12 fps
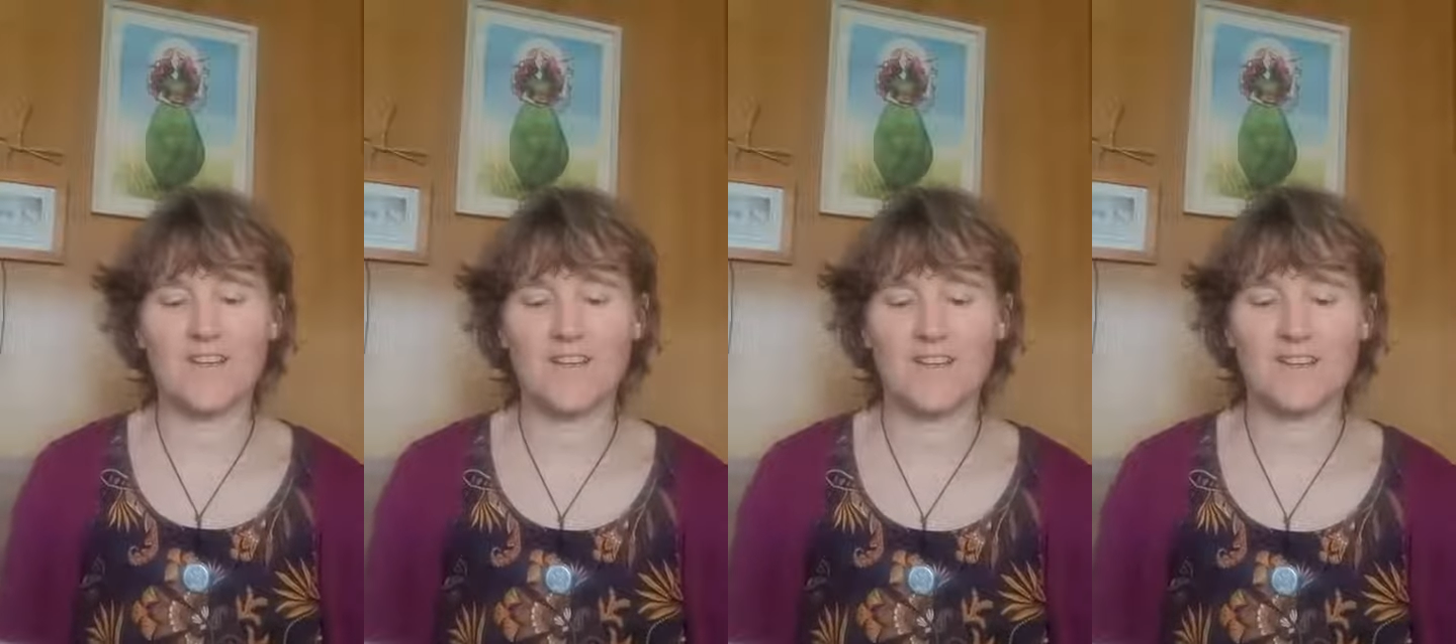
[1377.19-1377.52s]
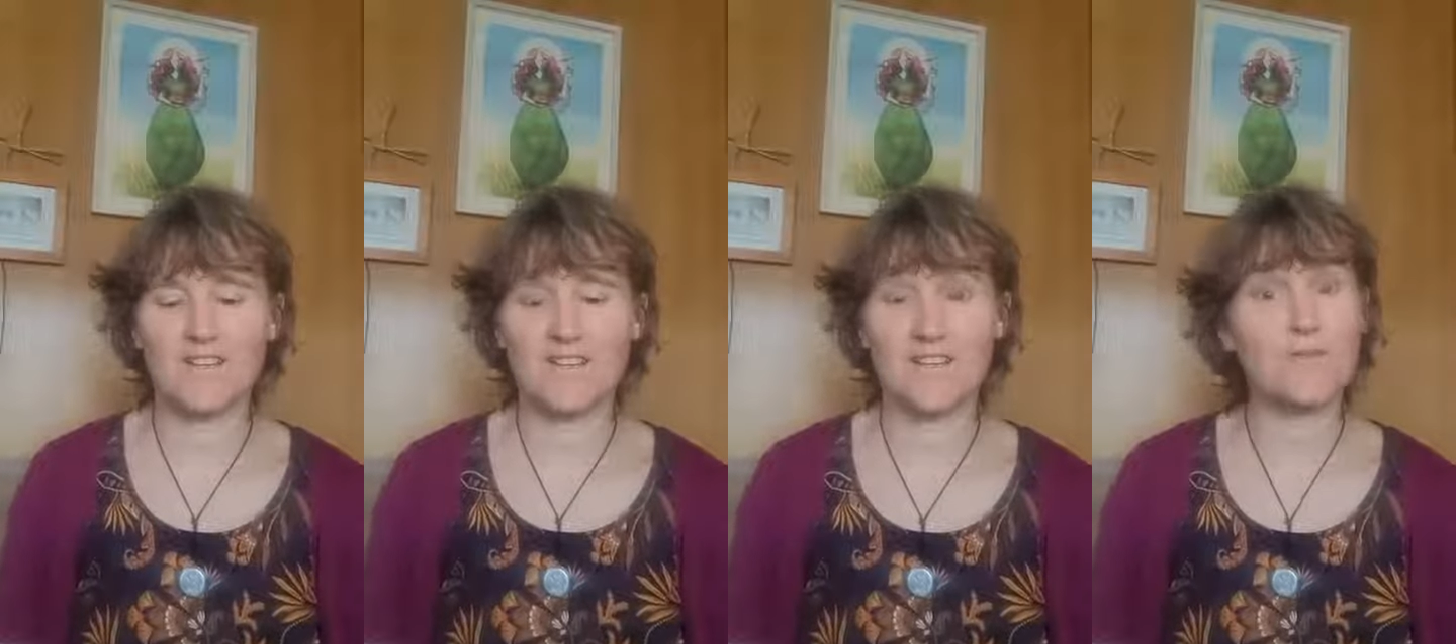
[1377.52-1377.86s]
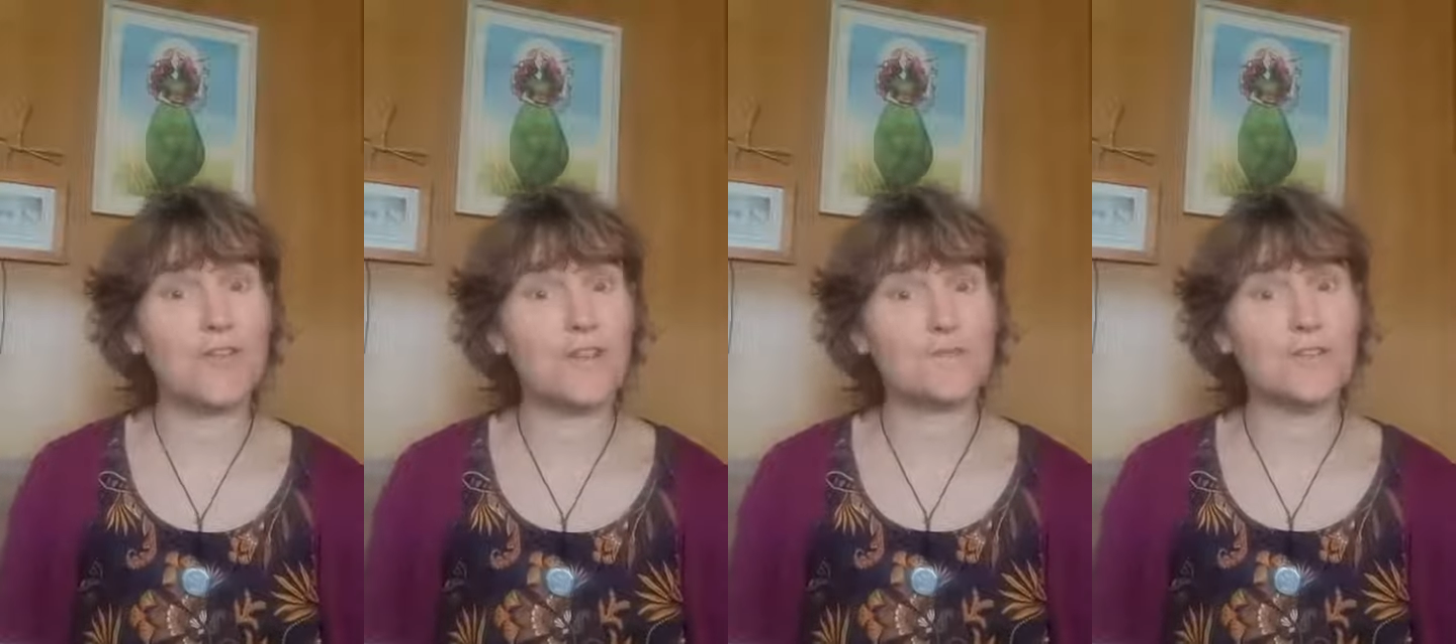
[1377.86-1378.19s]
and
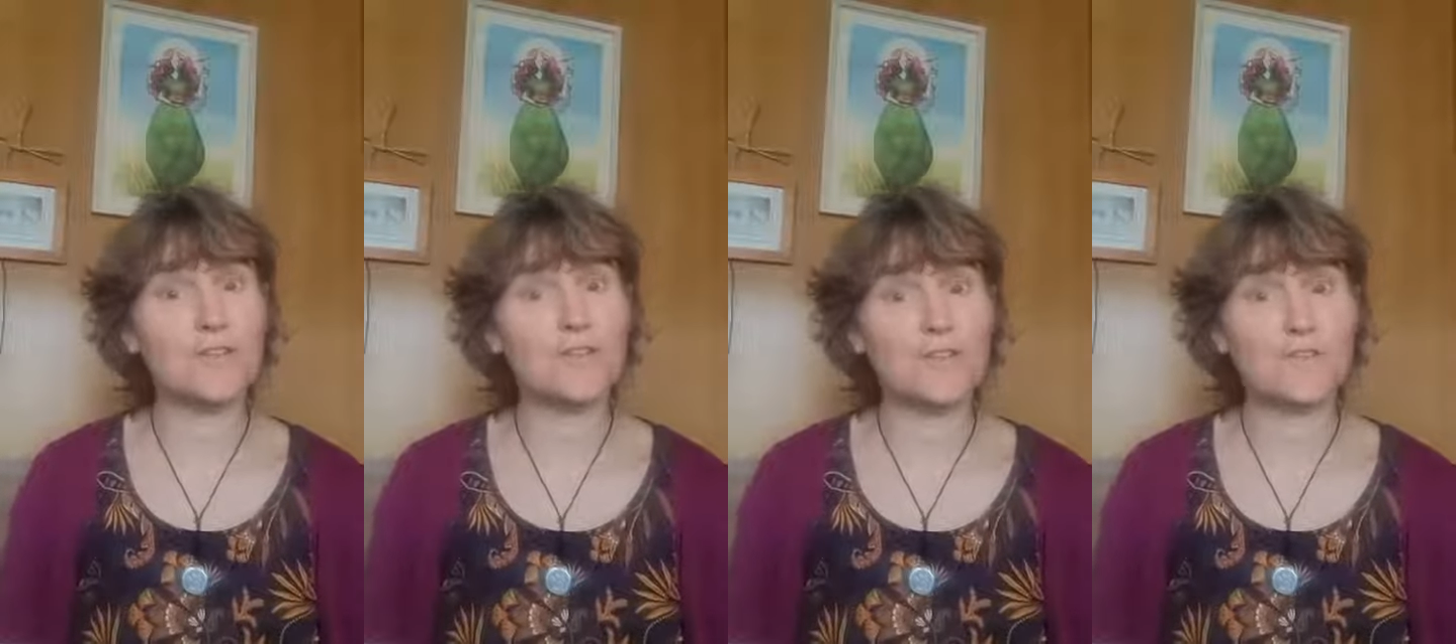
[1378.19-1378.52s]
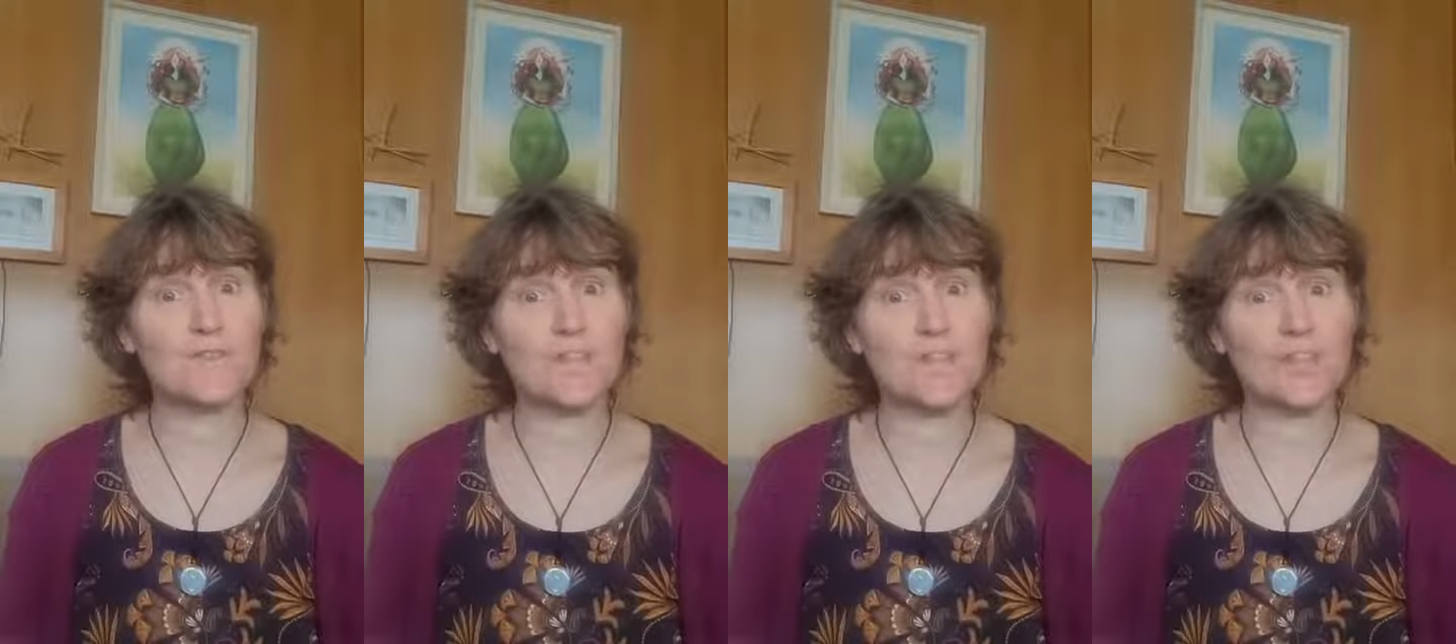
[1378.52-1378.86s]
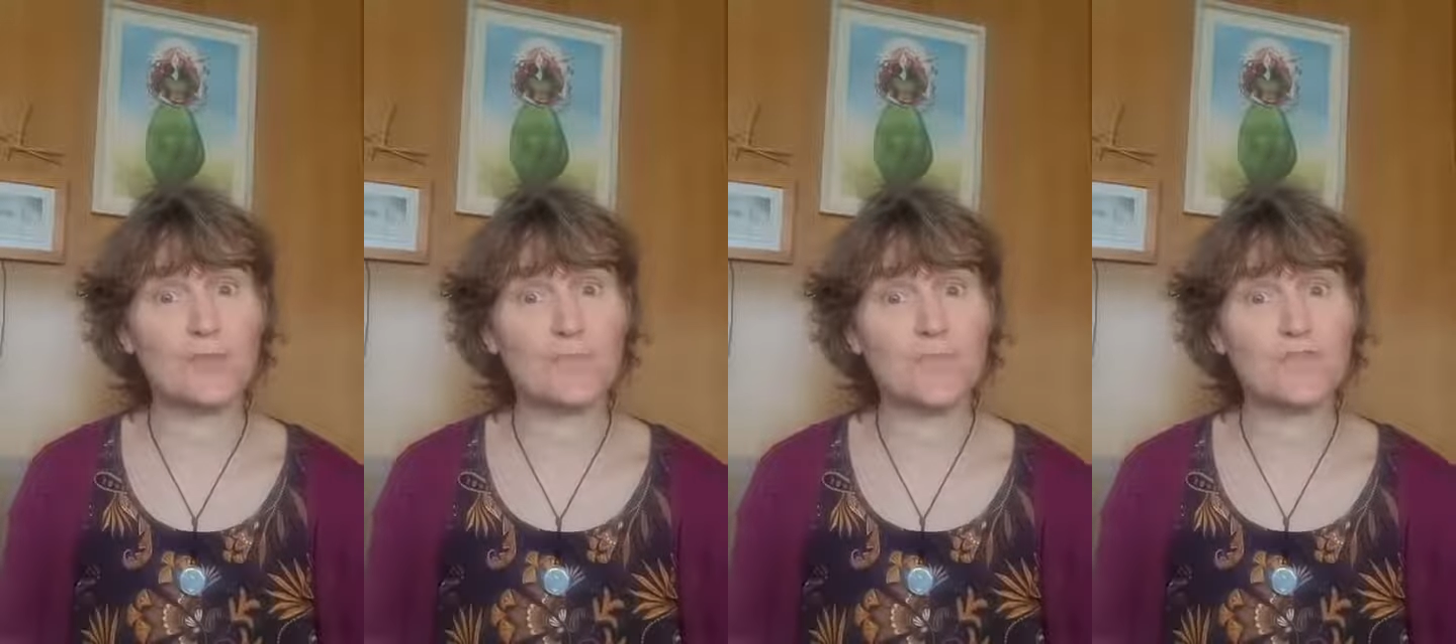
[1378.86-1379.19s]
thankfully she's feeling a
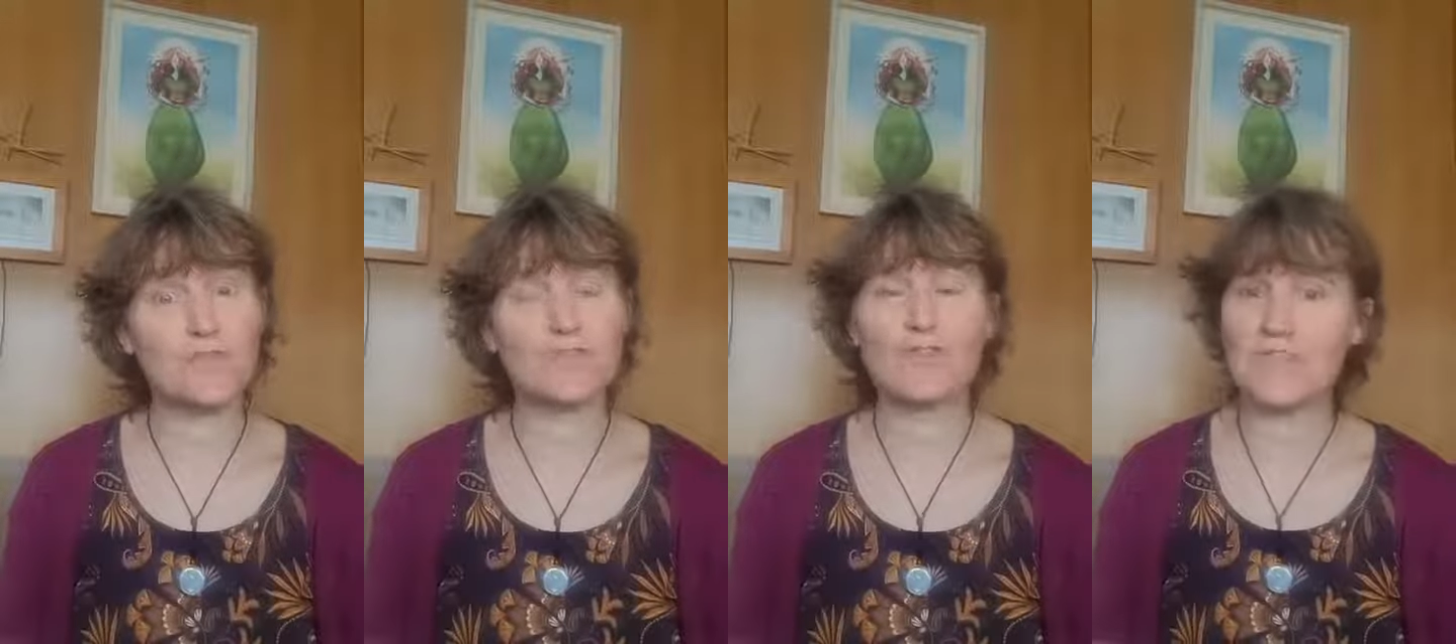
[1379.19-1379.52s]
lot better.